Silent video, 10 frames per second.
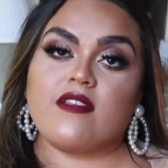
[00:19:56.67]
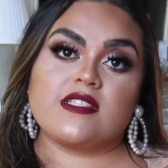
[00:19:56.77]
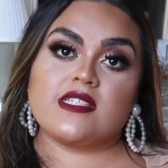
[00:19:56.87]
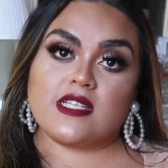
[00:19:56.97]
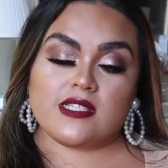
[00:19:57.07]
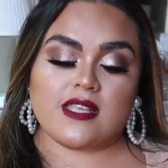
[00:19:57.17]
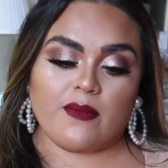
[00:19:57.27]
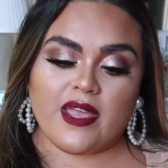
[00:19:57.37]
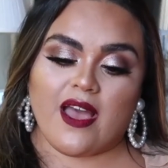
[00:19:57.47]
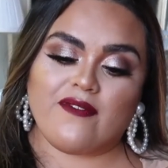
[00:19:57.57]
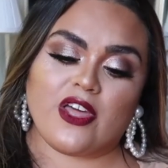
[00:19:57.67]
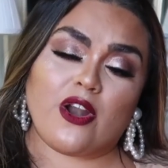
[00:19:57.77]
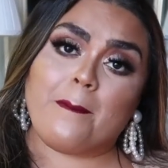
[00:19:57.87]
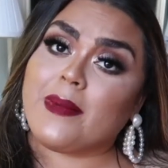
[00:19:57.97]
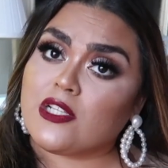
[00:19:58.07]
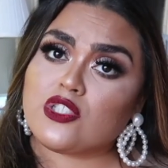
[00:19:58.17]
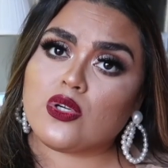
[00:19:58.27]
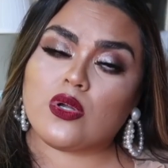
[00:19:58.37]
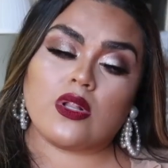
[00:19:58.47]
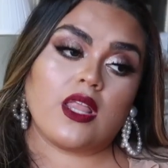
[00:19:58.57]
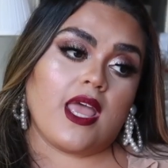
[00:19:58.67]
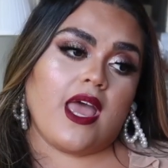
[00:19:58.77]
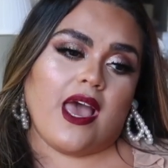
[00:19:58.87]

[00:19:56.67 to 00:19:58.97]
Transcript: the diseases that we have that are mental